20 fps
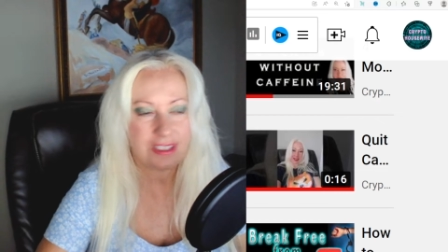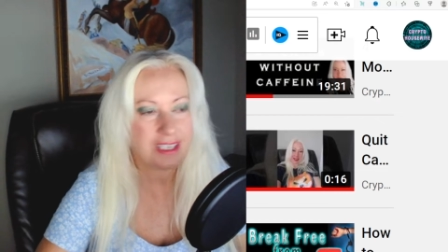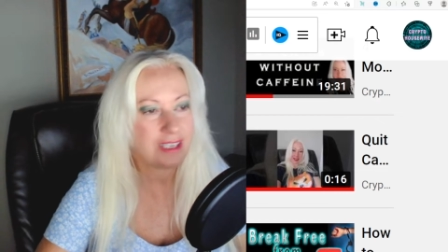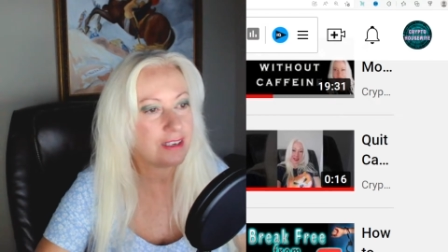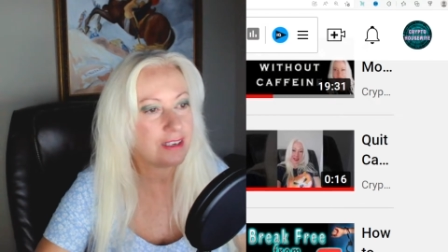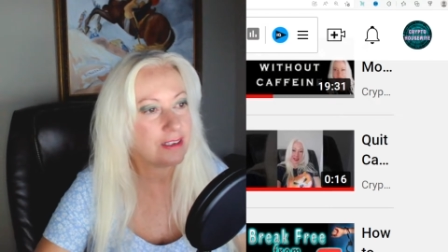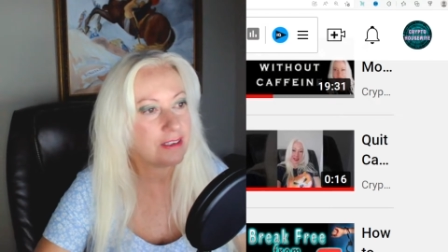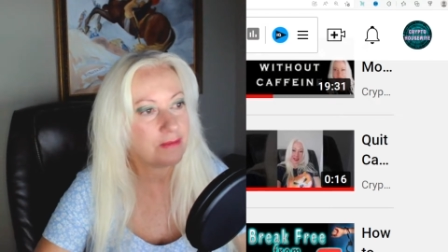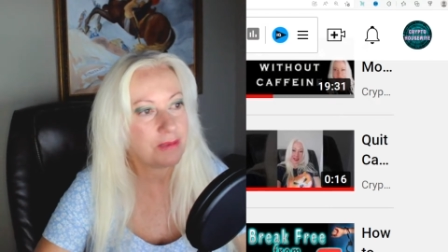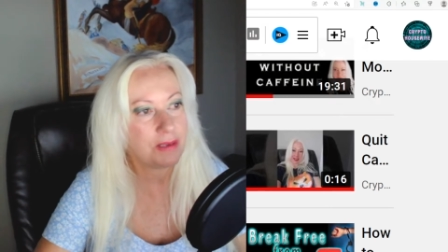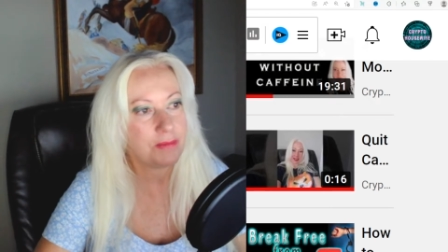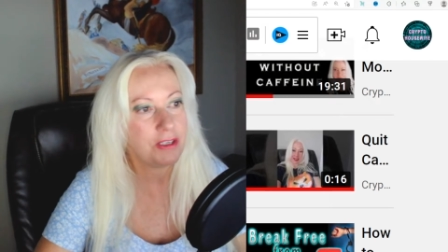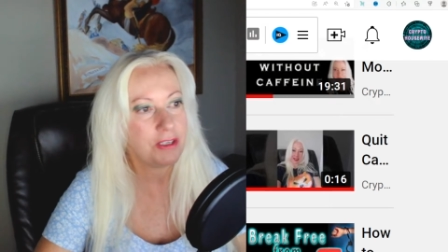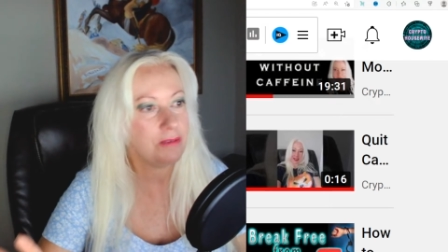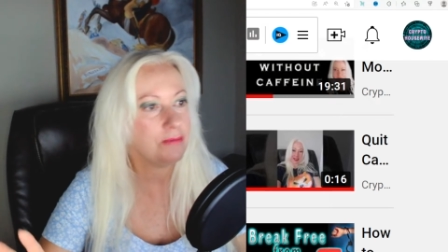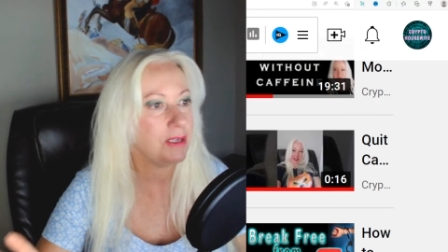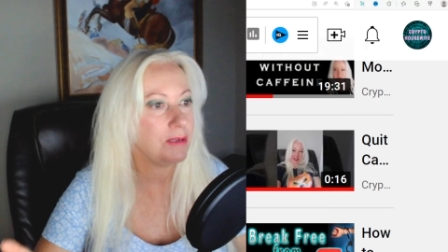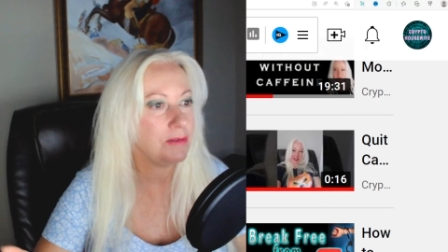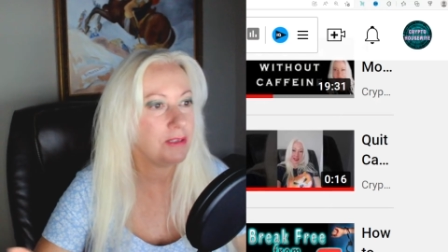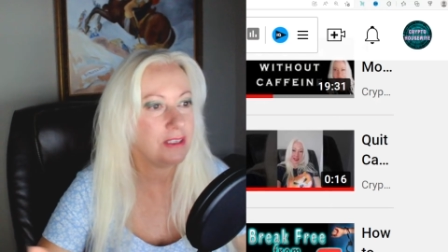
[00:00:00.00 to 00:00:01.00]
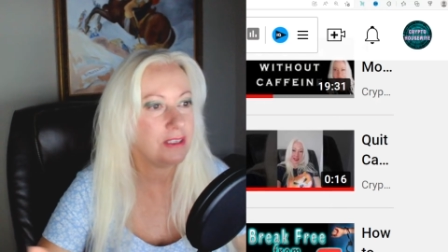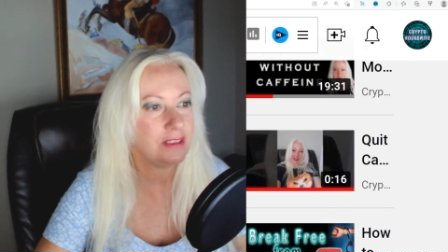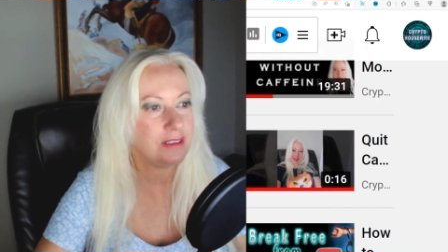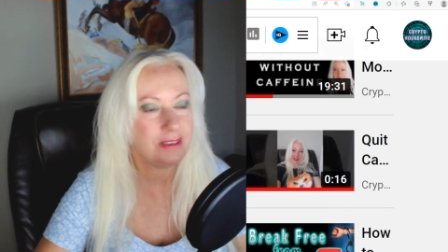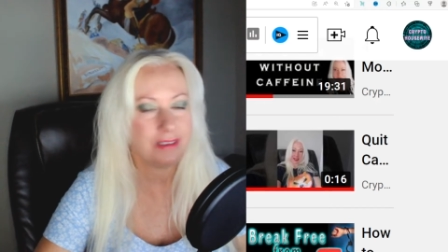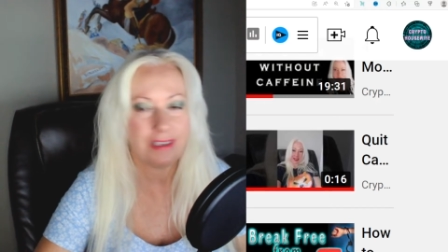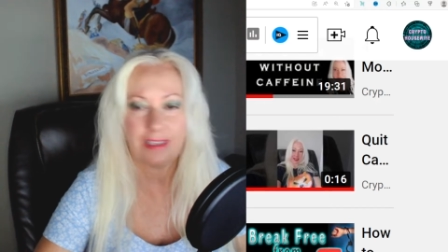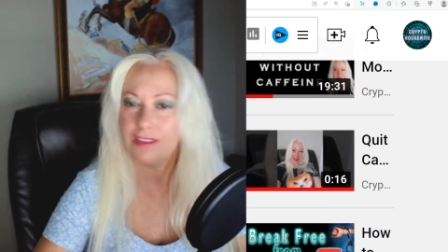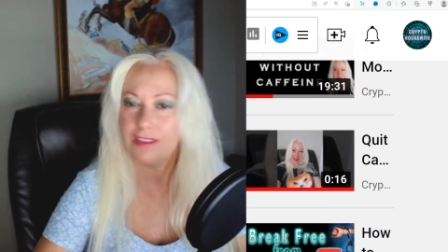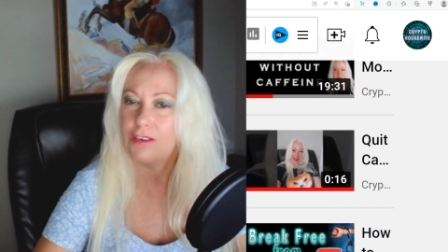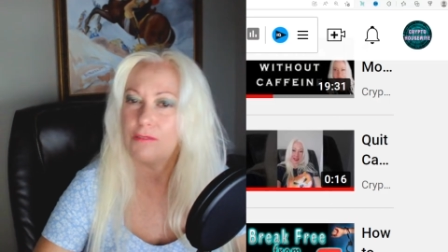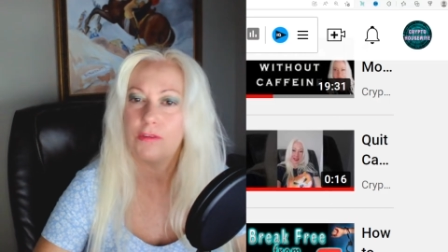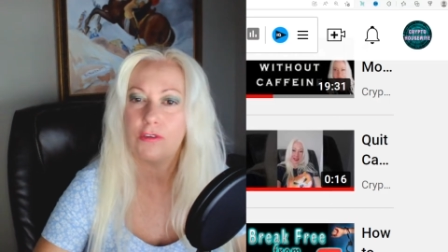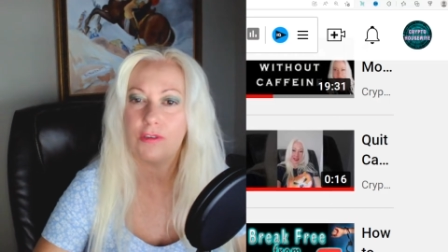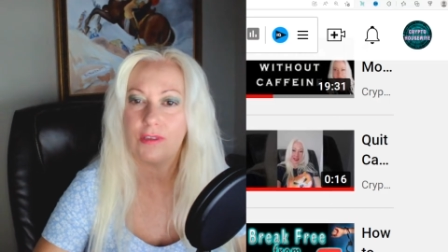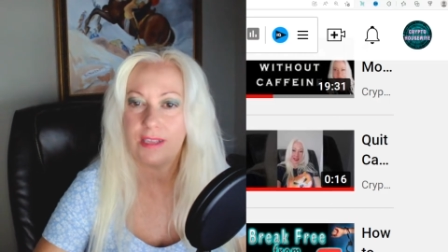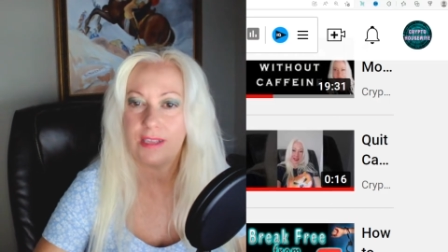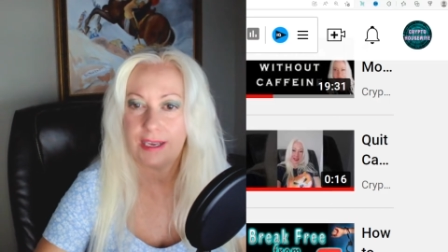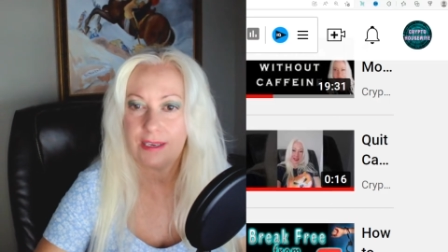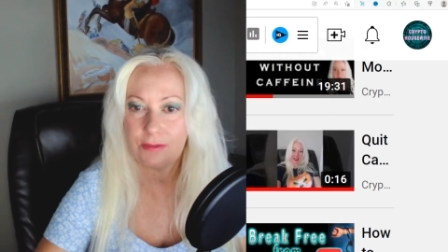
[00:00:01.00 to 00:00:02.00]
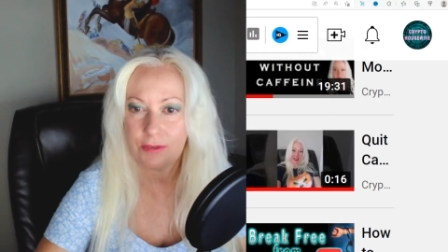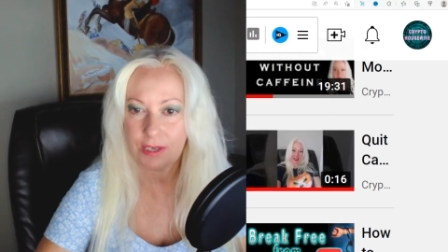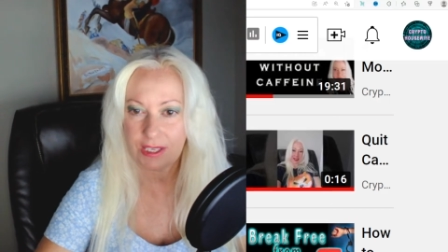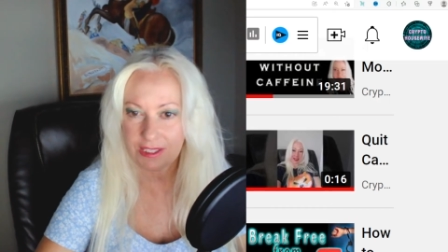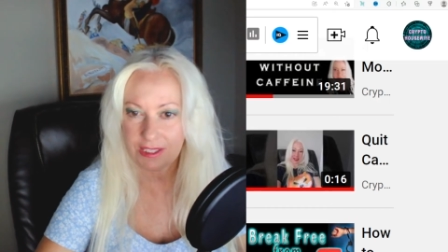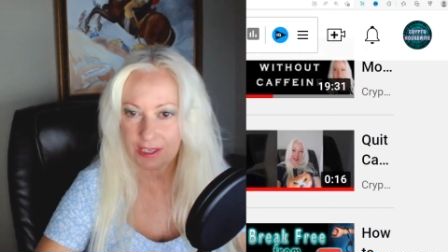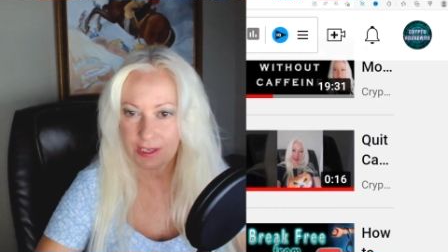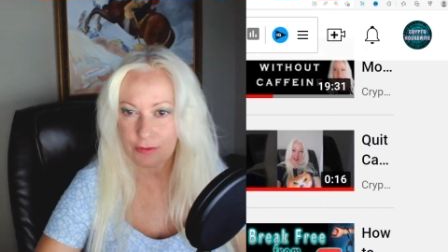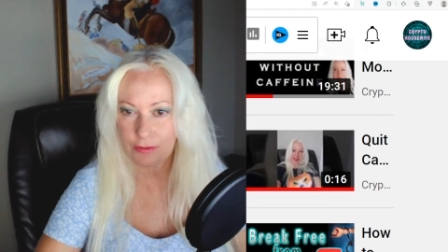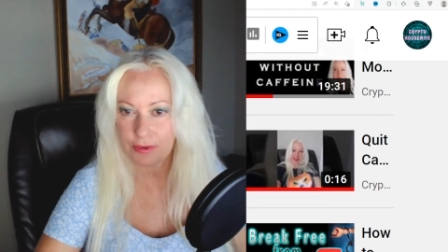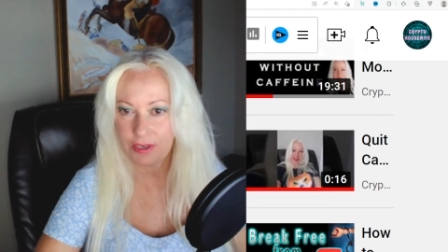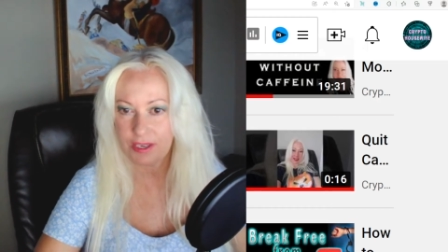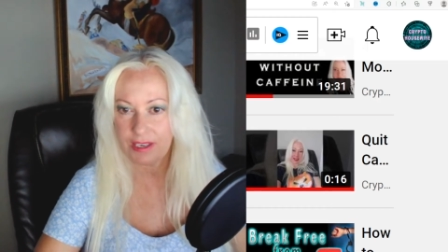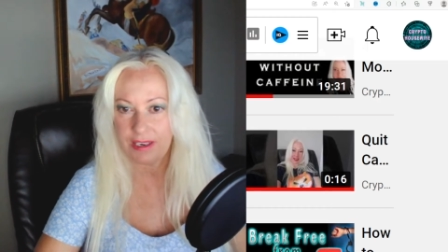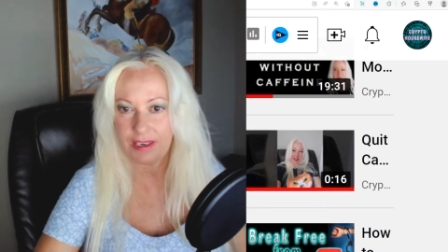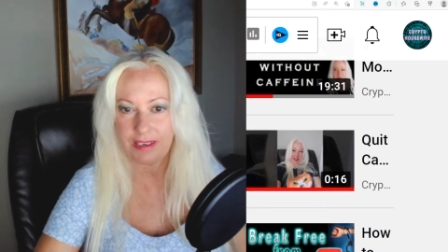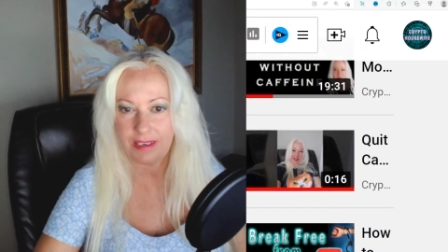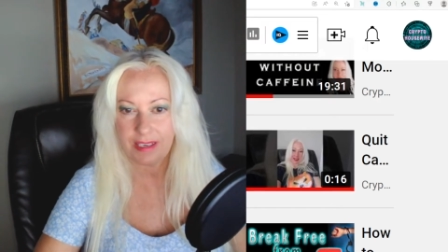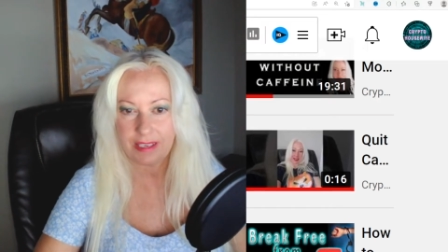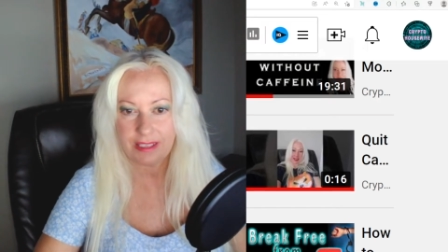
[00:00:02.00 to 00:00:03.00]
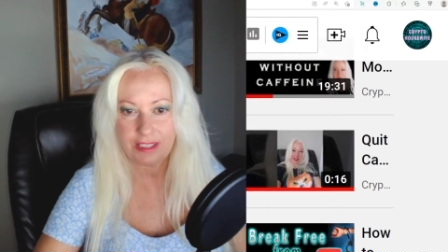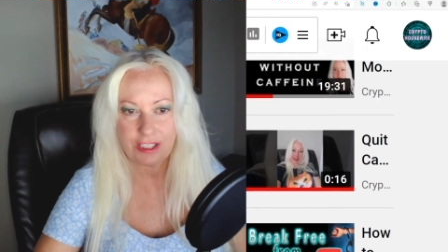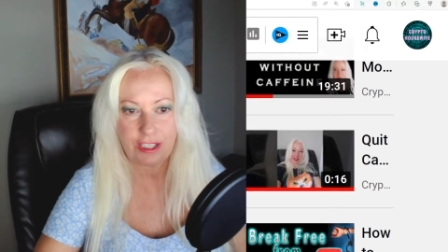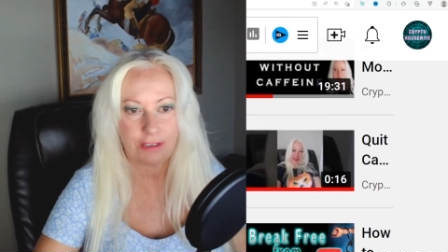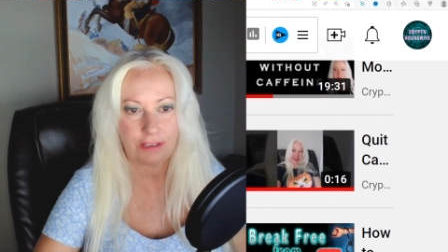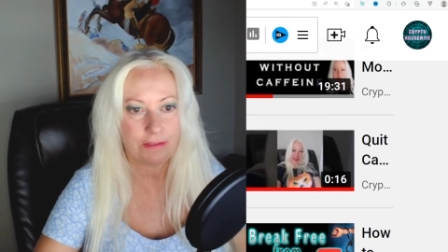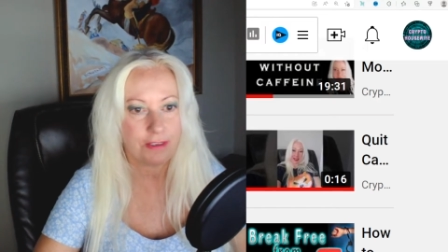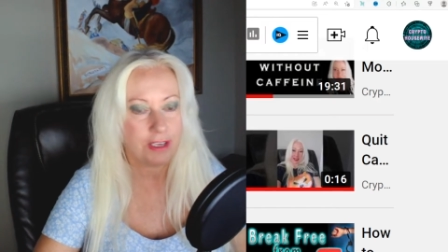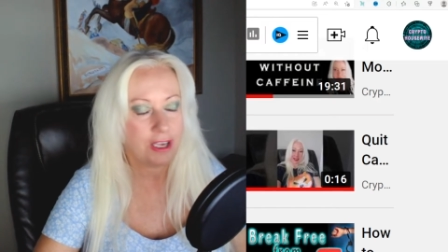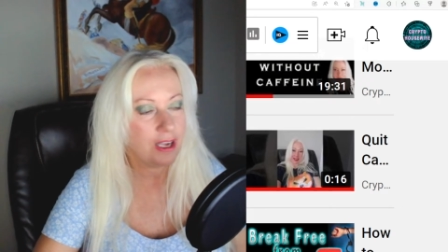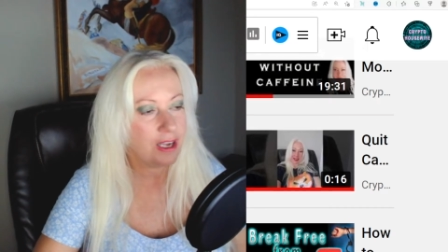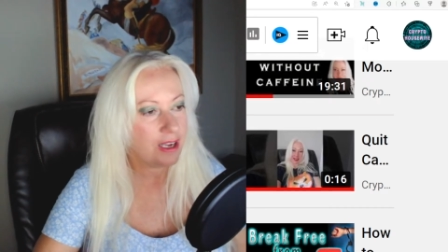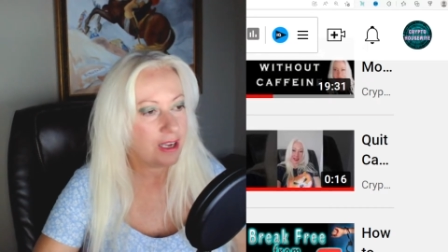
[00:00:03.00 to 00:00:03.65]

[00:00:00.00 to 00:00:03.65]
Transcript: maybe a little more than that, when I started working a night shift.